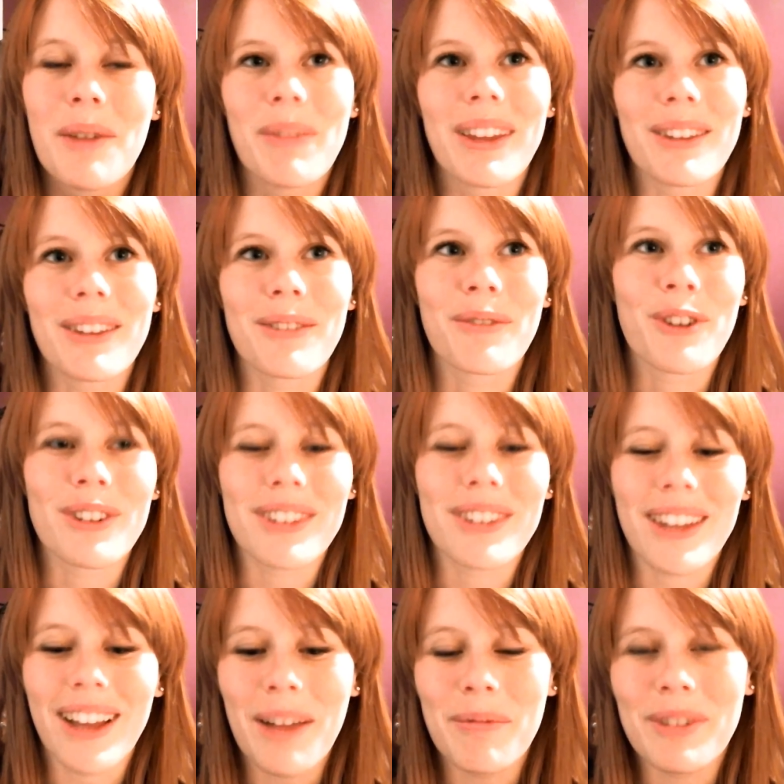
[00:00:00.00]
because of course
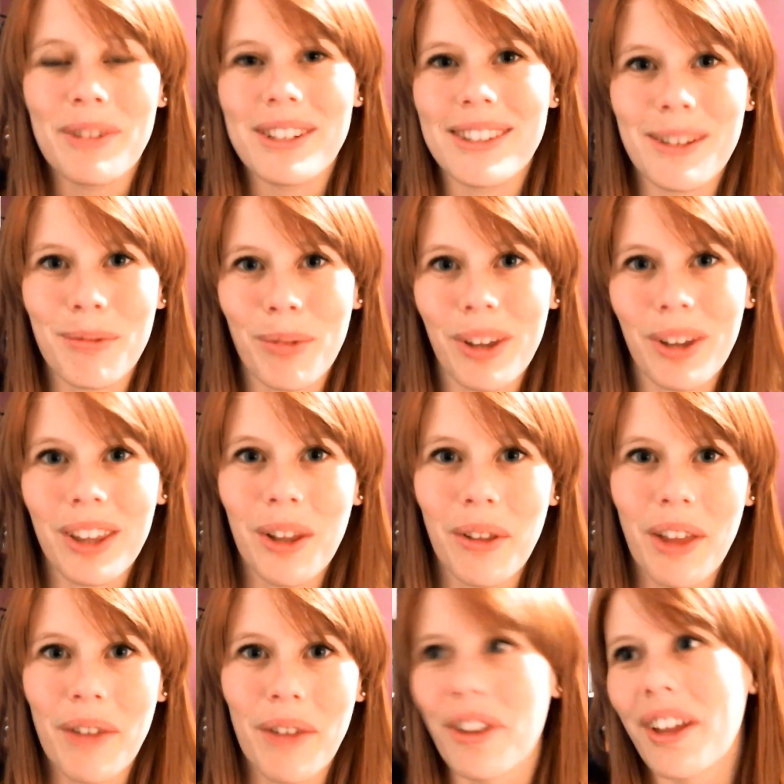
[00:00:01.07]
like I'm just this really low
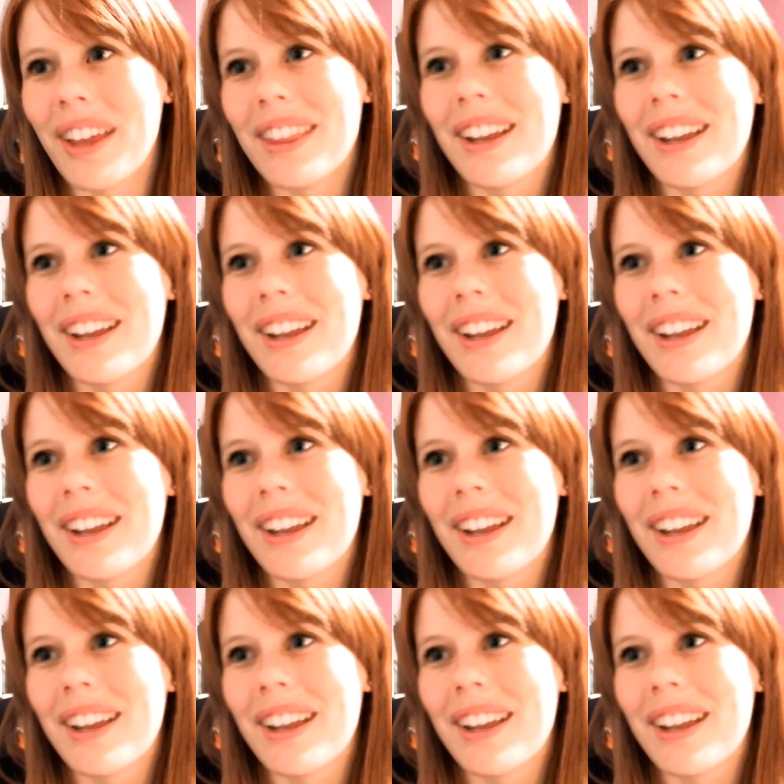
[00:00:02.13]
level and